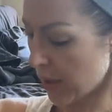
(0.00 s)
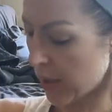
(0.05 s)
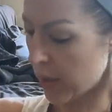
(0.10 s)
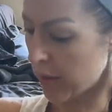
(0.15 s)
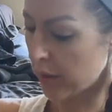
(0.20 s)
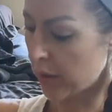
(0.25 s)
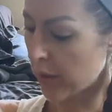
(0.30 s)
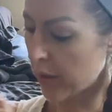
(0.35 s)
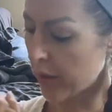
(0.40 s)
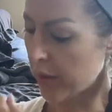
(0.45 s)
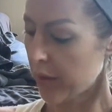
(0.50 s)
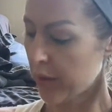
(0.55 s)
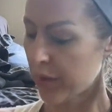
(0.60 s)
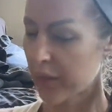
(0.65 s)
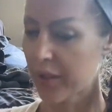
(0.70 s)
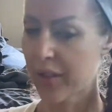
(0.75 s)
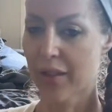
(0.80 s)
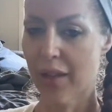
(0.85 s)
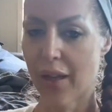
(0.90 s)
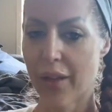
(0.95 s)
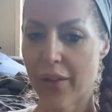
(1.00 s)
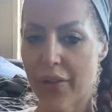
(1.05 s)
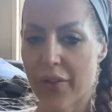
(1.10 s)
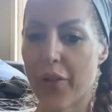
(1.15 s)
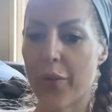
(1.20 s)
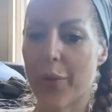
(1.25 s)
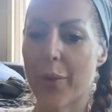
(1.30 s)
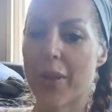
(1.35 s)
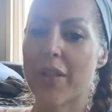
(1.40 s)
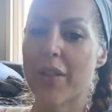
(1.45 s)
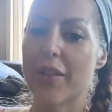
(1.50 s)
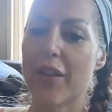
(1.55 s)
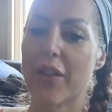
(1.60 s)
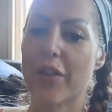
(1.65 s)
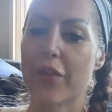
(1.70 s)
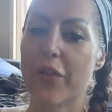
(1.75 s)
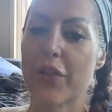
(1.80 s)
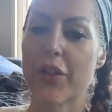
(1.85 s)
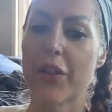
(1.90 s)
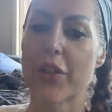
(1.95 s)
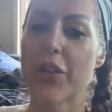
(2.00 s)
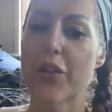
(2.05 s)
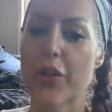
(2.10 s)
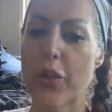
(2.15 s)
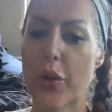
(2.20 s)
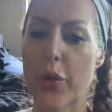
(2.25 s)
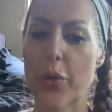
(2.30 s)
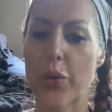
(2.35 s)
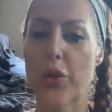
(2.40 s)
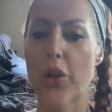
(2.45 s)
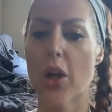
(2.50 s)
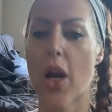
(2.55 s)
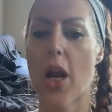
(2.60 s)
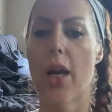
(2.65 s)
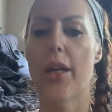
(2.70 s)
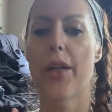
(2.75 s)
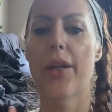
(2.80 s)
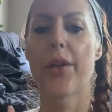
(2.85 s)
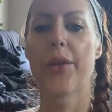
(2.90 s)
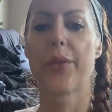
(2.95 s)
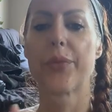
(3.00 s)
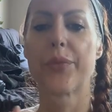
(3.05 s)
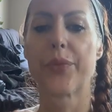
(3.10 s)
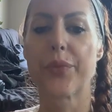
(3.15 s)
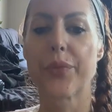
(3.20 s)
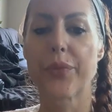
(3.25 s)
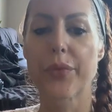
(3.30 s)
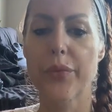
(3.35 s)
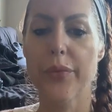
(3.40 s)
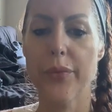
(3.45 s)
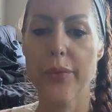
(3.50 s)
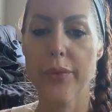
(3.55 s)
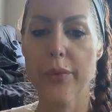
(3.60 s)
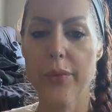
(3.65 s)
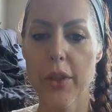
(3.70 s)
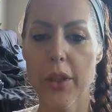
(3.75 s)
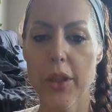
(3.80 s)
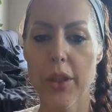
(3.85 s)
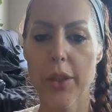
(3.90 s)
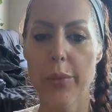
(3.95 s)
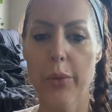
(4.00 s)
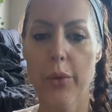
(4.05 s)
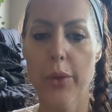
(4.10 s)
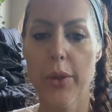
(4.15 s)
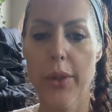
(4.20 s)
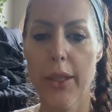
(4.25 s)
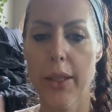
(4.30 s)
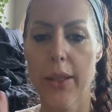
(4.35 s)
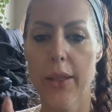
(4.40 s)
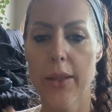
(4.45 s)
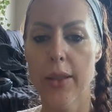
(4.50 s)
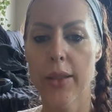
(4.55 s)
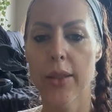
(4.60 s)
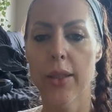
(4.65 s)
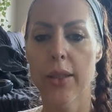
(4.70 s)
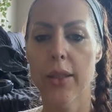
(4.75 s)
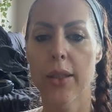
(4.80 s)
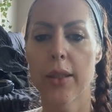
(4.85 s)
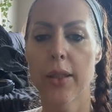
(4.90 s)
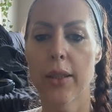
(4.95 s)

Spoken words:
and got a lot of sun, so my skin feels so dry. Good morning.